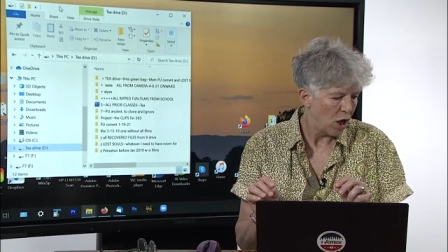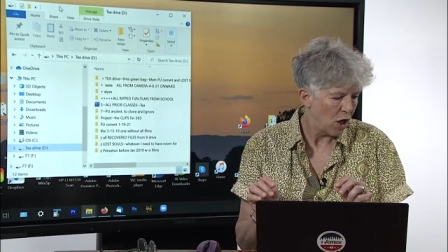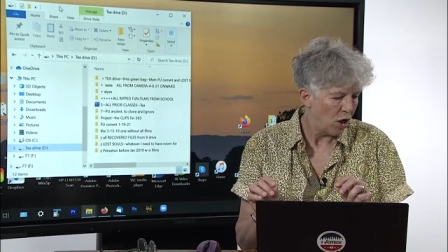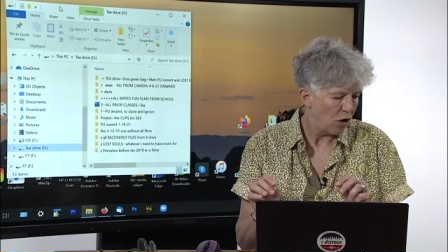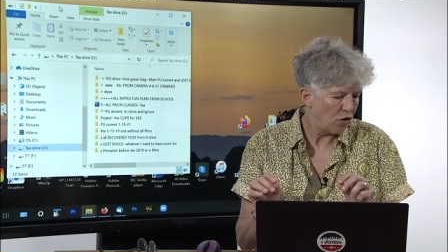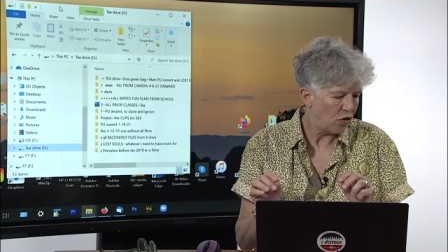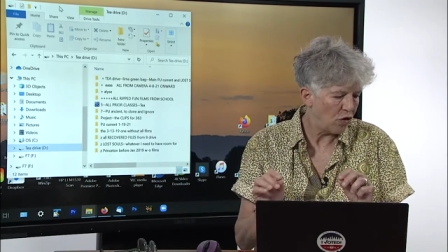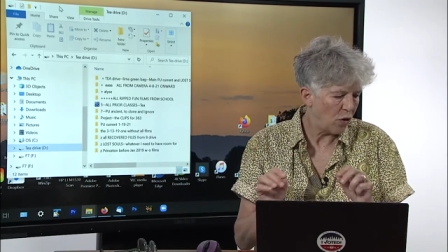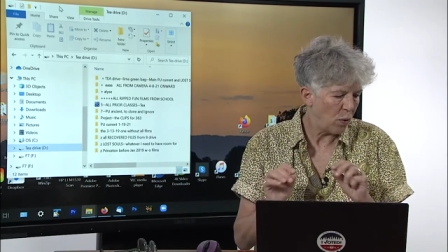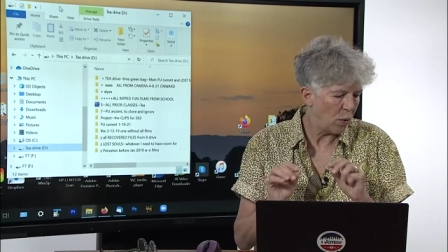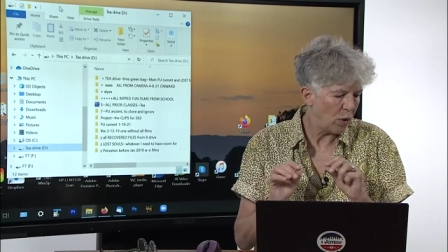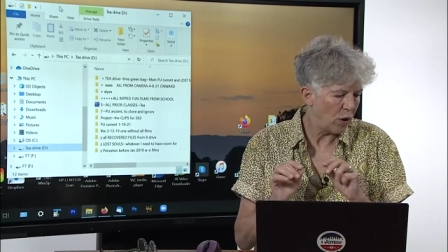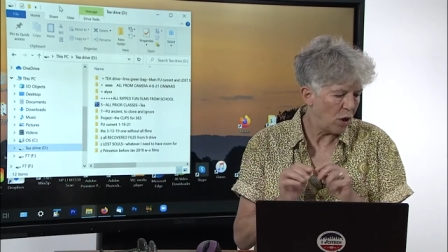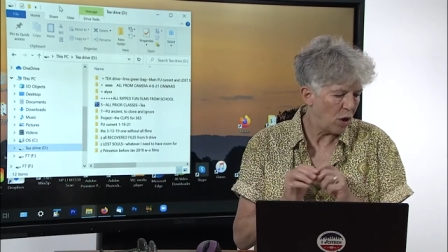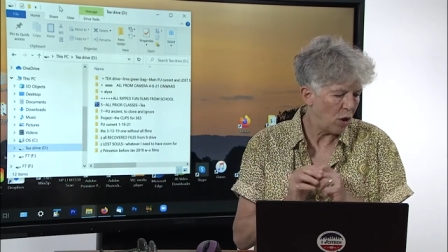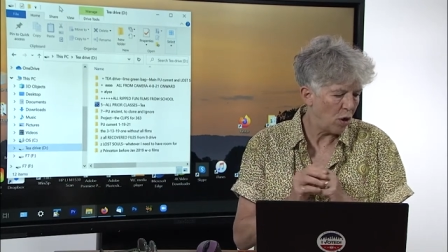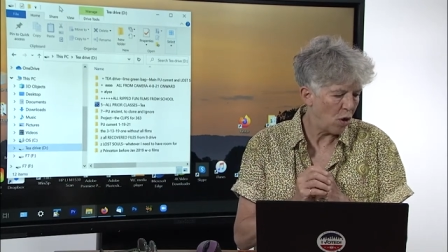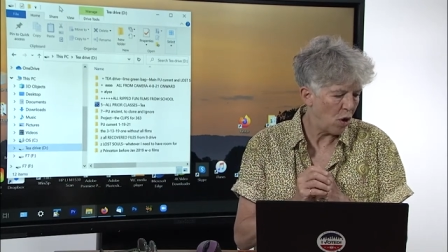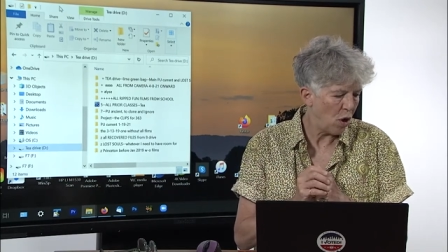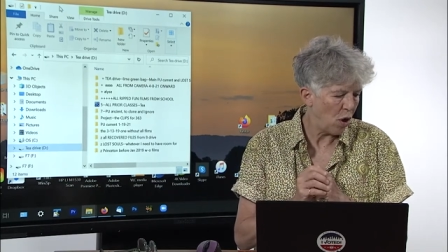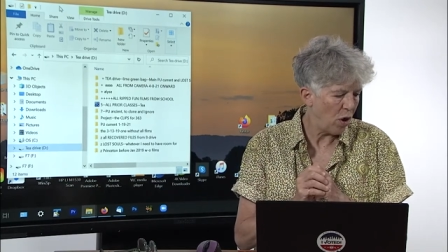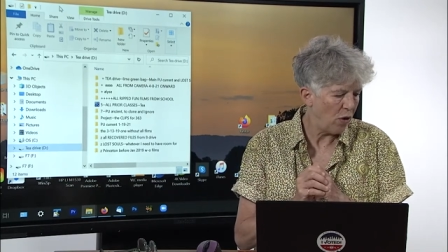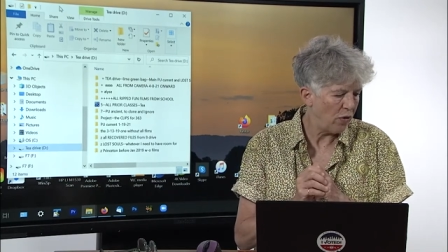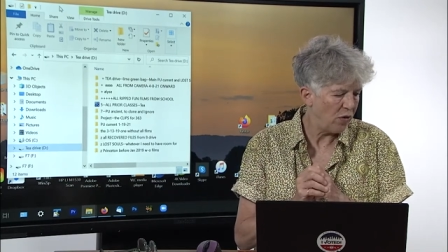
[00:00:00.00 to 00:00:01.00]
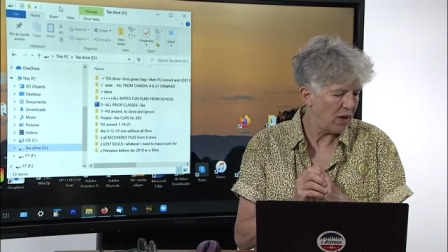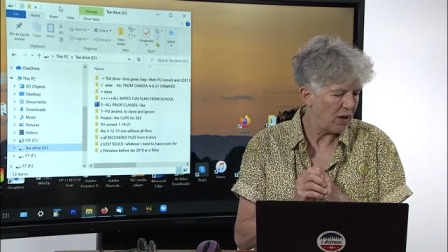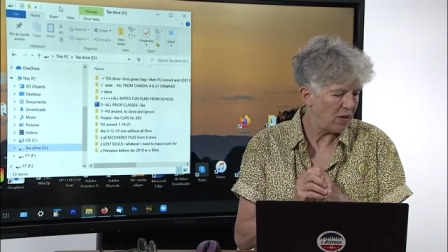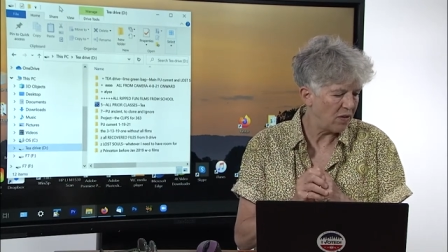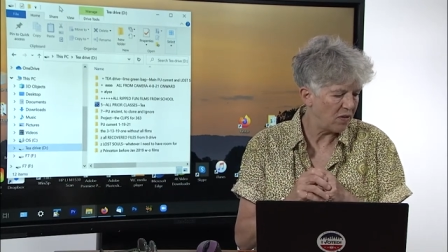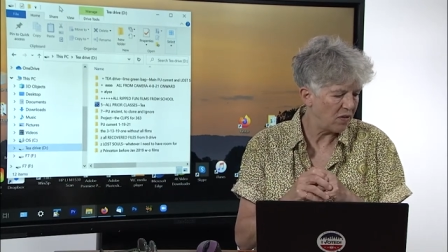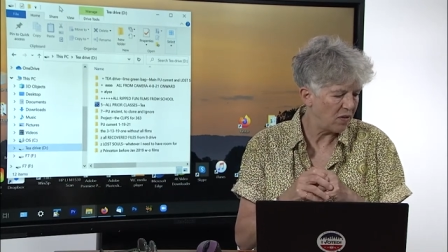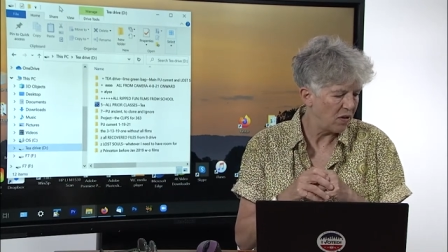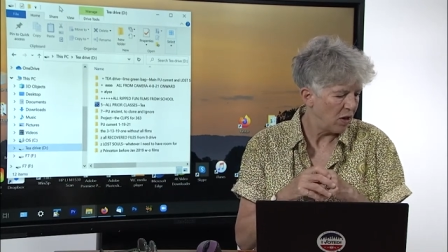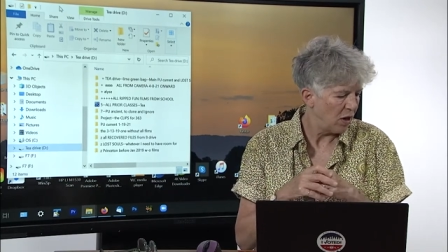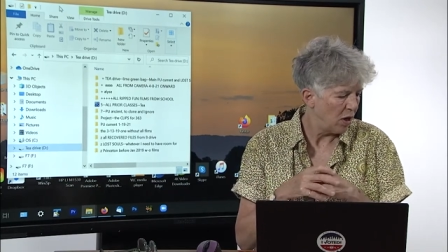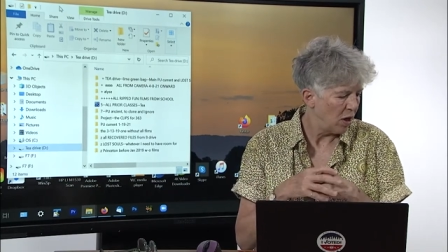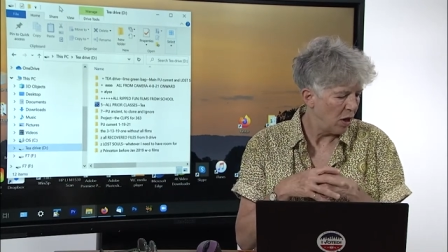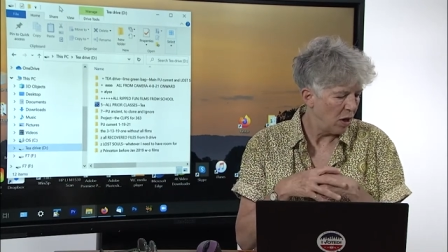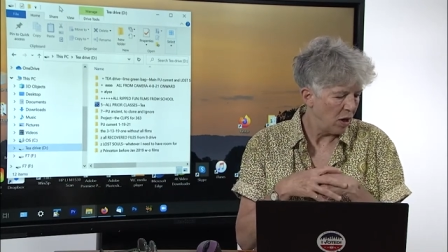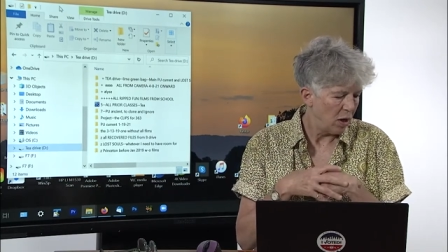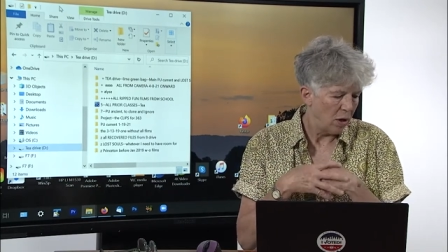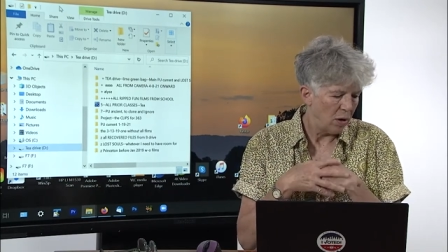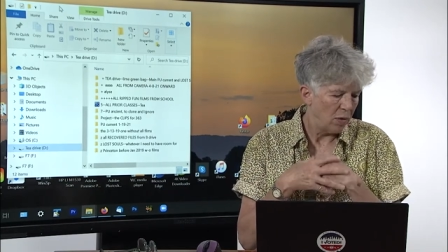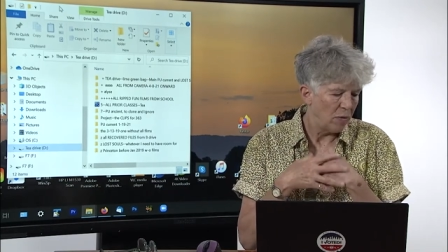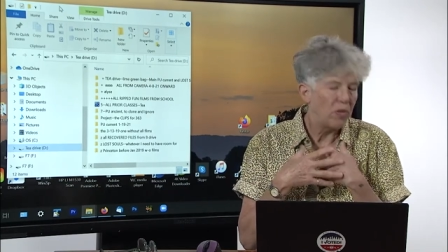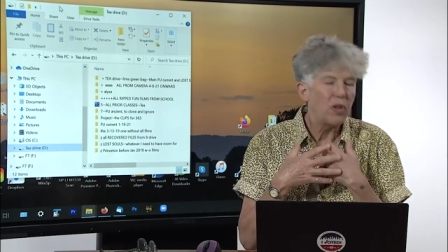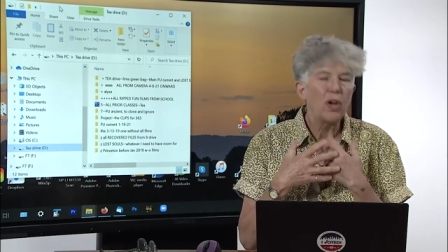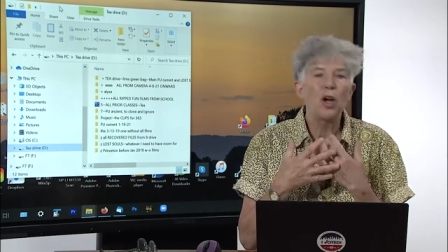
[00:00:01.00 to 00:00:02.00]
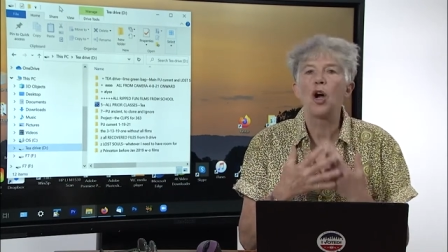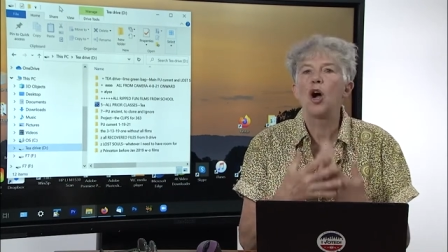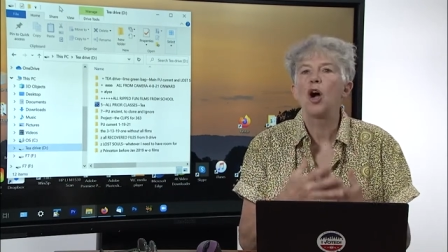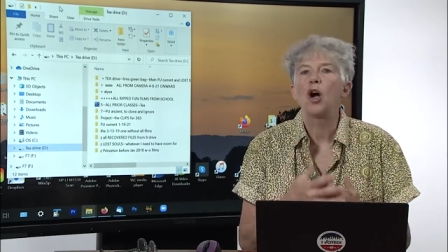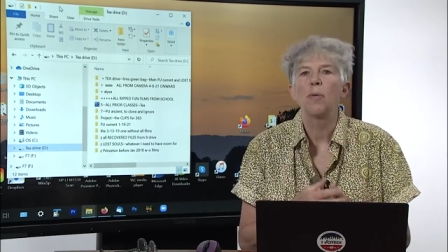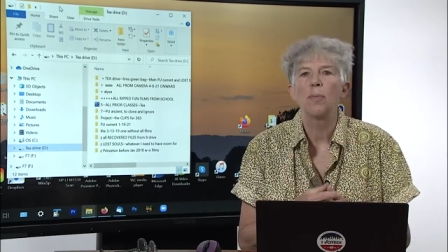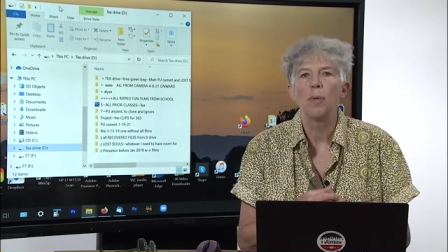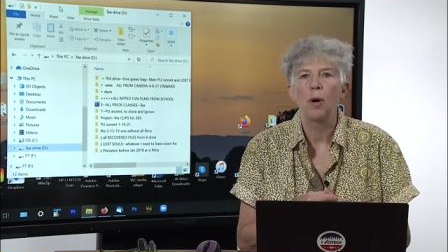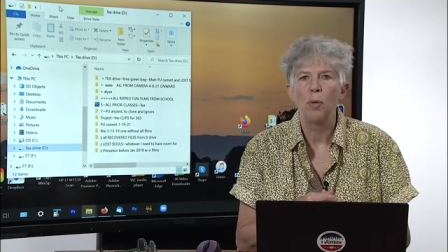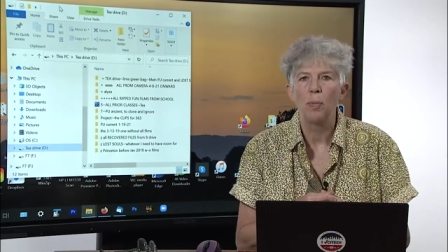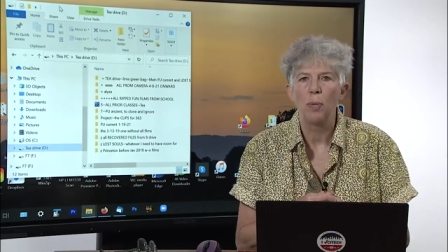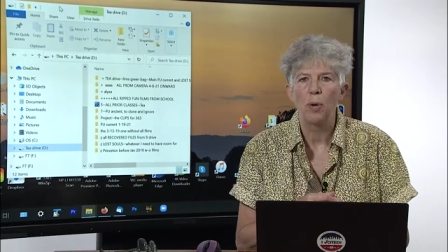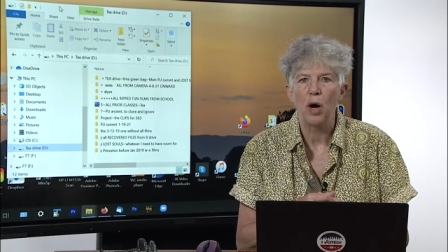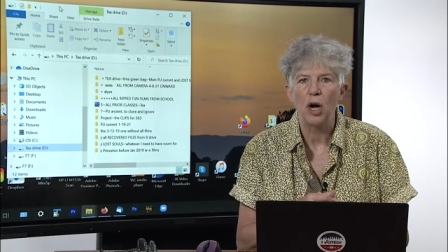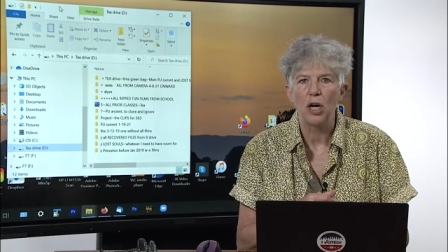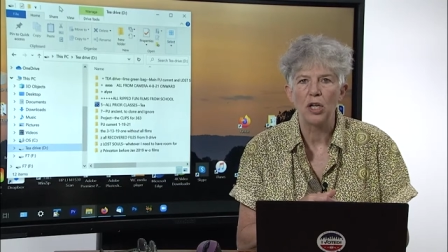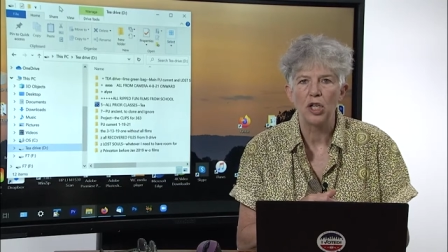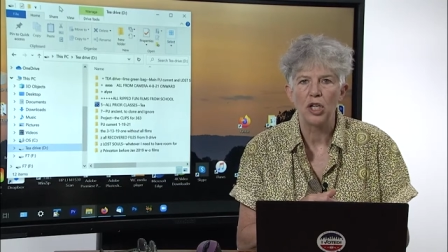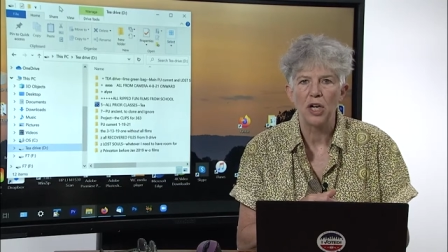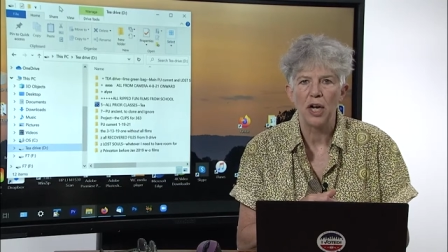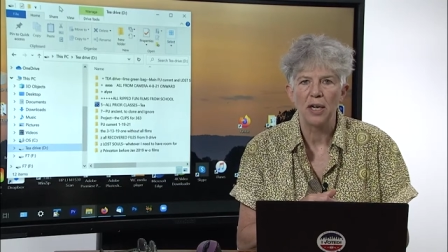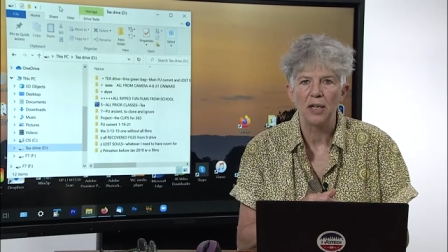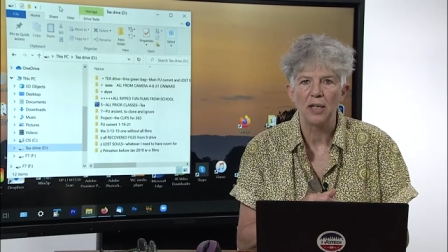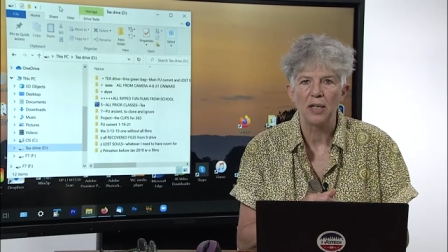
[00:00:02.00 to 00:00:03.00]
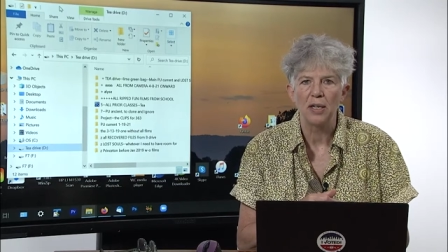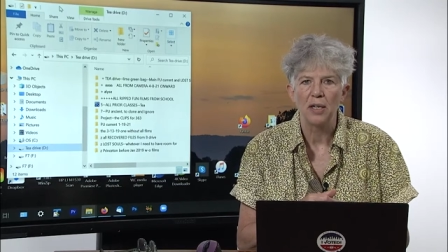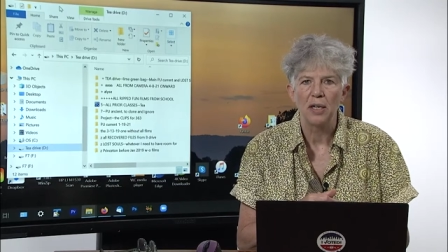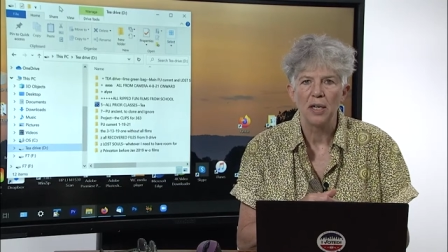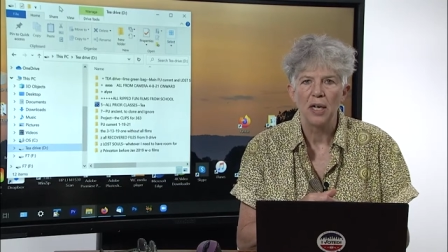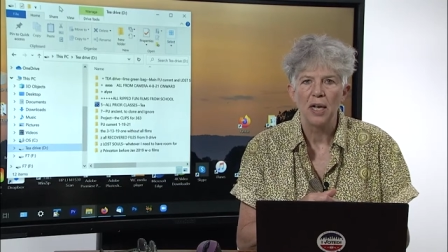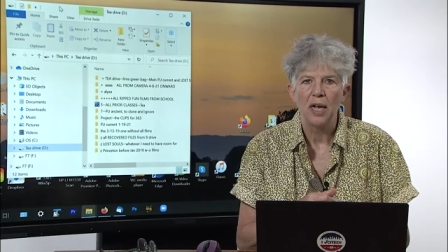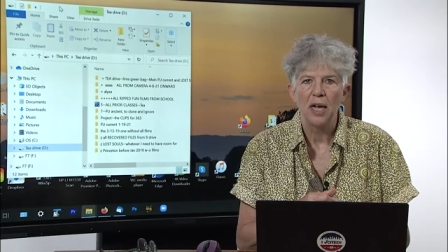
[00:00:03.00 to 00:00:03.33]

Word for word: So we're going to call this the Carbo Project.